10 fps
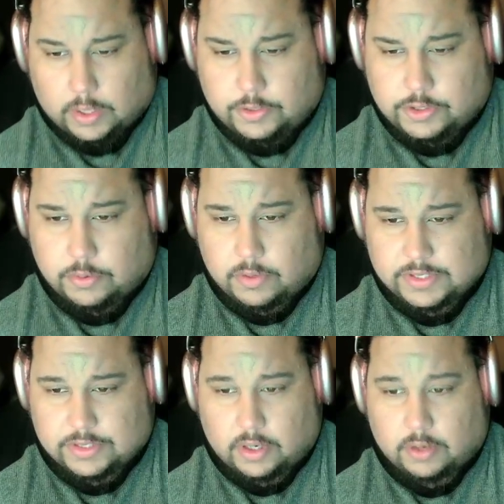The two of
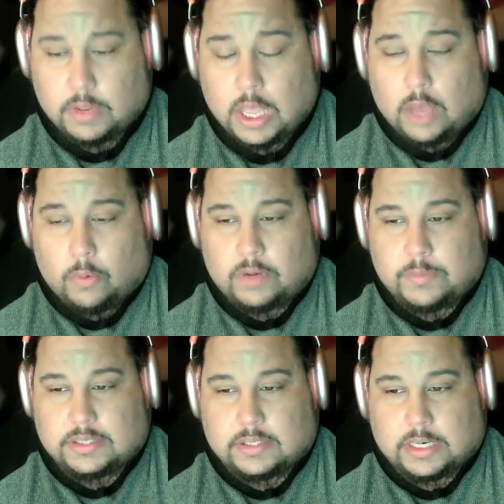us know what it
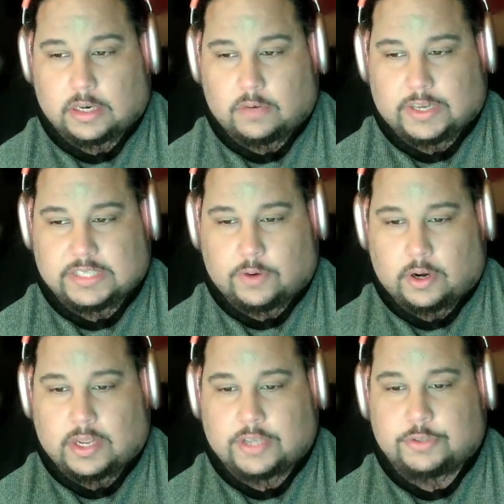means to sacrifice for our
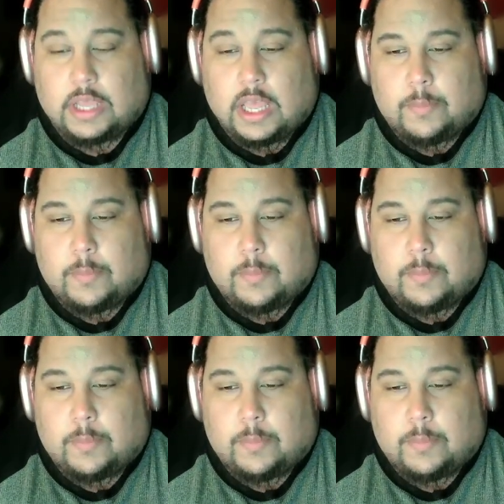country,